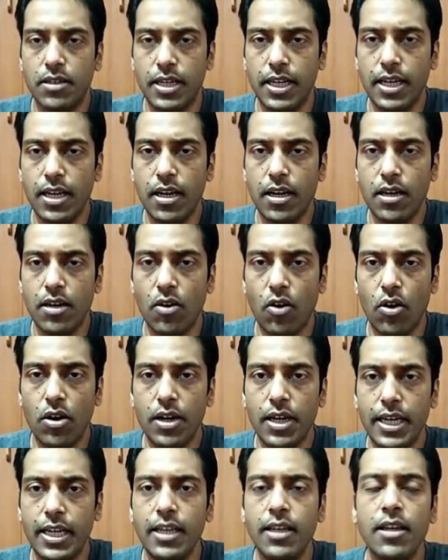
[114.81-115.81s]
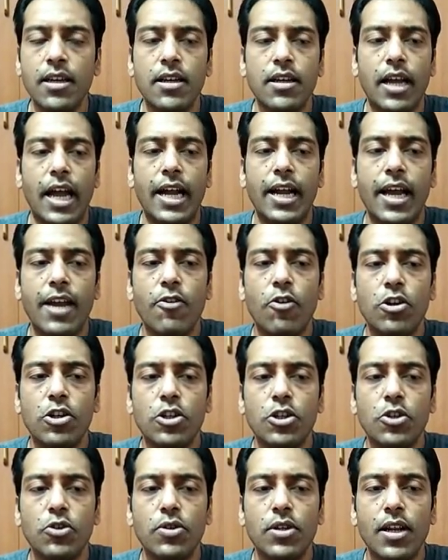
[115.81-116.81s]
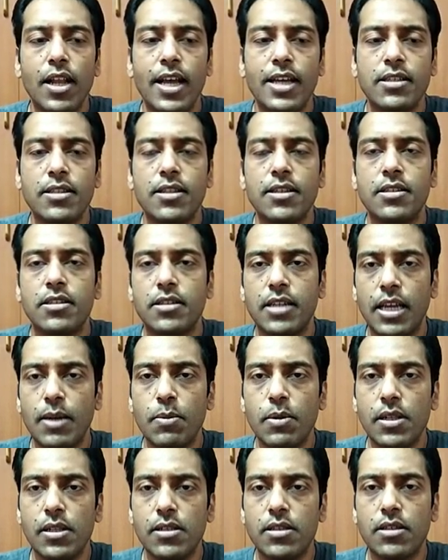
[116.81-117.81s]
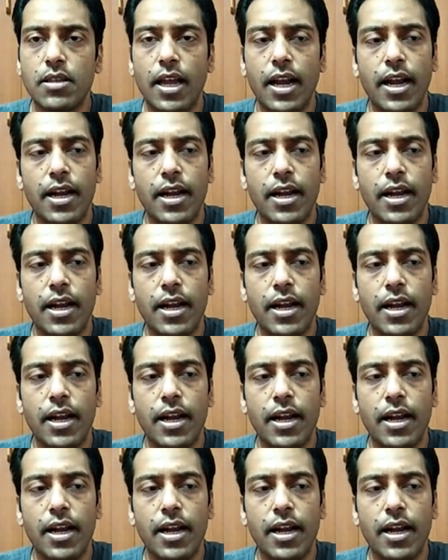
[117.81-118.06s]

data already and I want to utilize this tables